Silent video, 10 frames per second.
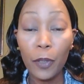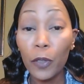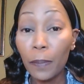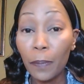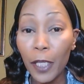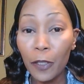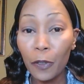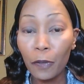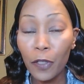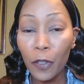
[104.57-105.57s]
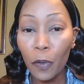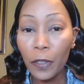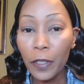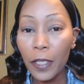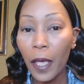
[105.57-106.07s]
beauty blender of
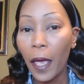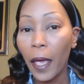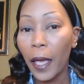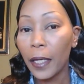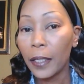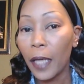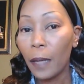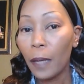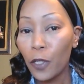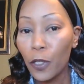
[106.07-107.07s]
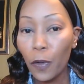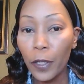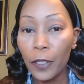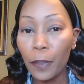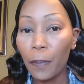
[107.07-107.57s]
sorts, and I'm just
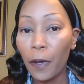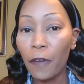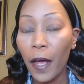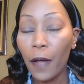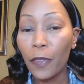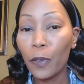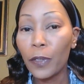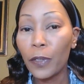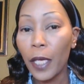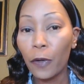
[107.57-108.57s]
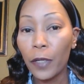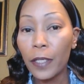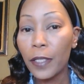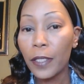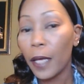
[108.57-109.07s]
going to buff out those
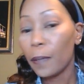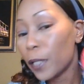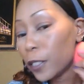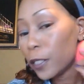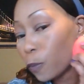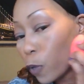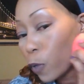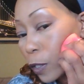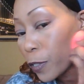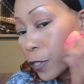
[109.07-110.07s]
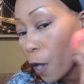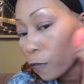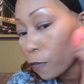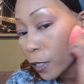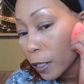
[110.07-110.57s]
areas and blend them real
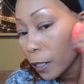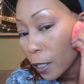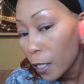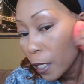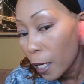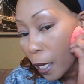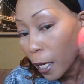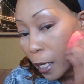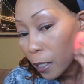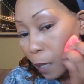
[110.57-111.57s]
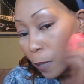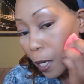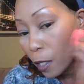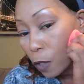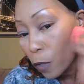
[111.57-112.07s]
softly. And I'm
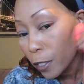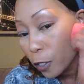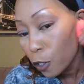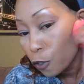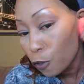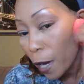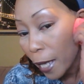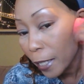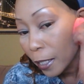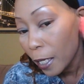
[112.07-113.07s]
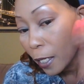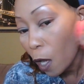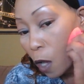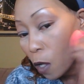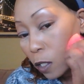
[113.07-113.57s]
not going to drag it at
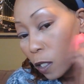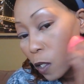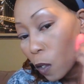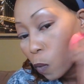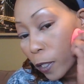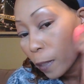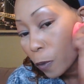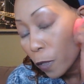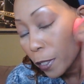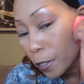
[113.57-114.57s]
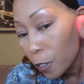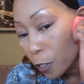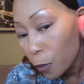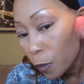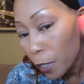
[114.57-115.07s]
all. What I'm going to
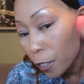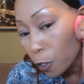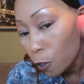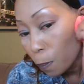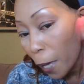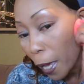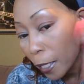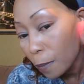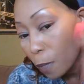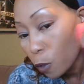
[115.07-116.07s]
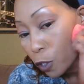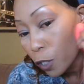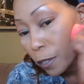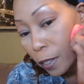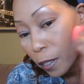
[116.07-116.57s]
do is do patting
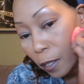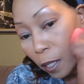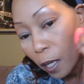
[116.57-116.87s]
motions,